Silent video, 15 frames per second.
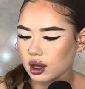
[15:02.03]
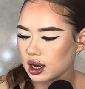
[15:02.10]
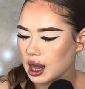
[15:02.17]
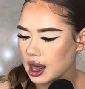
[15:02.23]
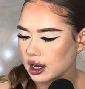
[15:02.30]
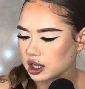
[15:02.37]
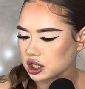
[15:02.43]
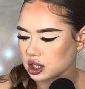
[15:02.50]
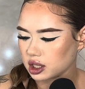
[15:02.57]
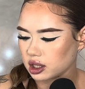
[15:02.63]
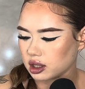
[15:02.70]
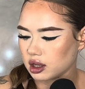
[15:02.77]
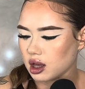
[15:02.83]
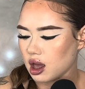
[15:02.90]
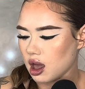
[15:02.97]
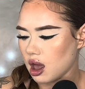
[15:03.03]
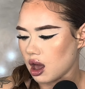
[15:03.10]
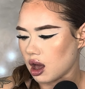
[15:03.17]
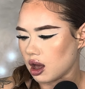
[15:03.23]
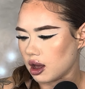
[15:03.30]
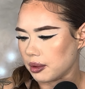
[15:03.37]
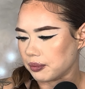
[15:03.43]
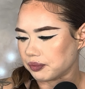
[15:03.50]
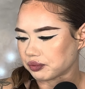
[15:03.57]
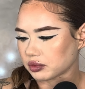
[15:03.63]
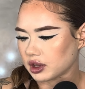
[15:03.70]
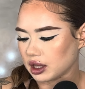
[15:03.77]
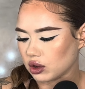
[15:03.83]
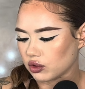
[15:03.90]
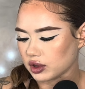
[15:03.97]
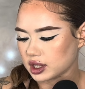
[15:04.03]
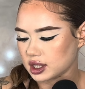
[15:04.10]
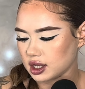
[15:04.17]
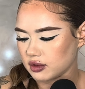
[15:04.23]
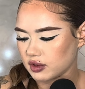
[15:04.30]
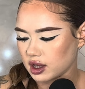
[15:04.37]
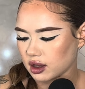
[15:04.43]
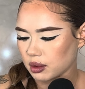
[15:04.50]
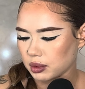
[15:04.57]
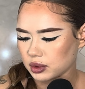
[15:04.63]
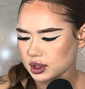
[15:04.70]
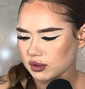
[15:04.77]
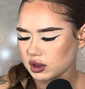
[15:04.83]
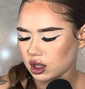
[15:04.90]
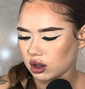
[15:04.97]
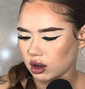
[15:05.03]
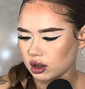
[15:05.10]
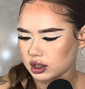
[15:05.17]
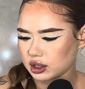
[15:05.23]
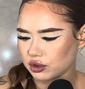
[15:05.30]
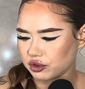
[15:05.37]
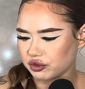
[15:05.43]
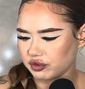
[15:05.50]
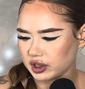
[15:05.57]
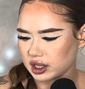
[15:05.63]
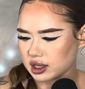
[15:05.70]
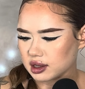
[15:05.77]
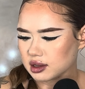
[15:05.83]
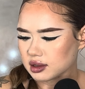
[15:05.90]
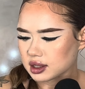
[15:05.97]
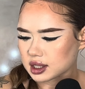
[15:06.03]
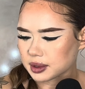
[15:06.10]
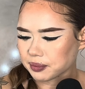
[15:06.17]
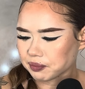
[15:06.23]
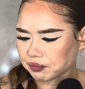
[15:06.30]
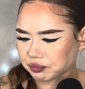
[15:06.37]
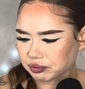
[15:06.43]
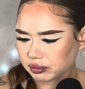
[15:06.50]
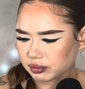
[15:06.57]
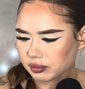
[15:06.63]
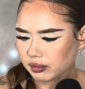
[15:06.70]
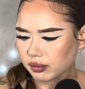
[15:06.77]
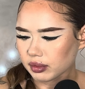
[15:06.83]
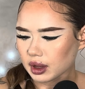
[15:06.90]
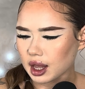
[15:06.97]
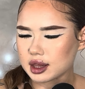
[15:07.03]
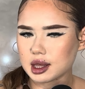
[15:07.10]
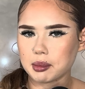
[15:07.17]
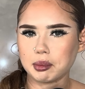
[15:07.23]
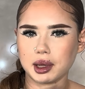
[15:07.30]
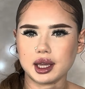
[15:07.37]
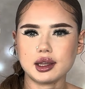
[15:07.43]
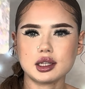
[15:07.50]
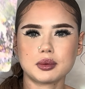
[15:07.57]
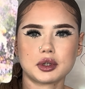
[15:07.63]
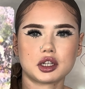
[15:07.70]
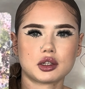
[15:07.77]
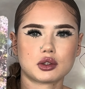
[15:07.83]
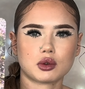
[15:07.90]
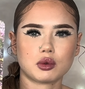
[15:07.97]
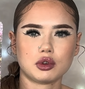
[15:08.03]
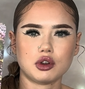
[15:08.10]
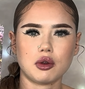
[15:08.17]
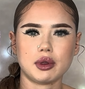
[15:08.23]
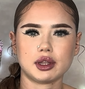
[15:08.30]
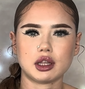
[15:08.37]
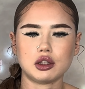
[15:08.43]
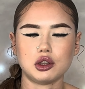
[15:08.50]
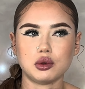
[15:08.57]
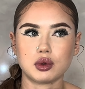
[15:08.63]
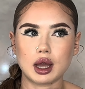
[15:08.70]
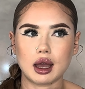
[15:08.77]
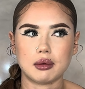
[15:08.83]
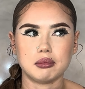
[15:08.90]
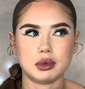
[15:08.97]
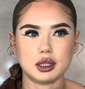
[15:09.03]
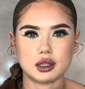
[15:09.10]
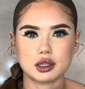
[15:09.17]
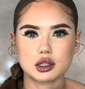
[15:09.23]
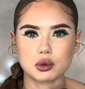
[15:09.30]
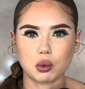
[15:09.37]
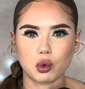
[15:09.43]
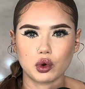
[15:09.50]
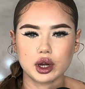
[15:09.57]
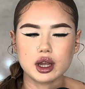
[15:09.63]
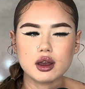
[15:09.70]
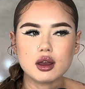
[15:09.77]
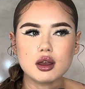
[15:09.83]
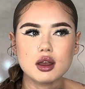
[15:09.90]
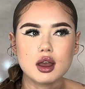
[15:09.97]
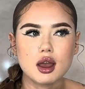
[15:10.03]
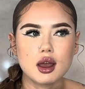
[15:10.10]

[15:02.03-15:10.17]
kind of energy that you're receiving. We also have the Garden of Venus at the base, which is knowing that you can be this warrior,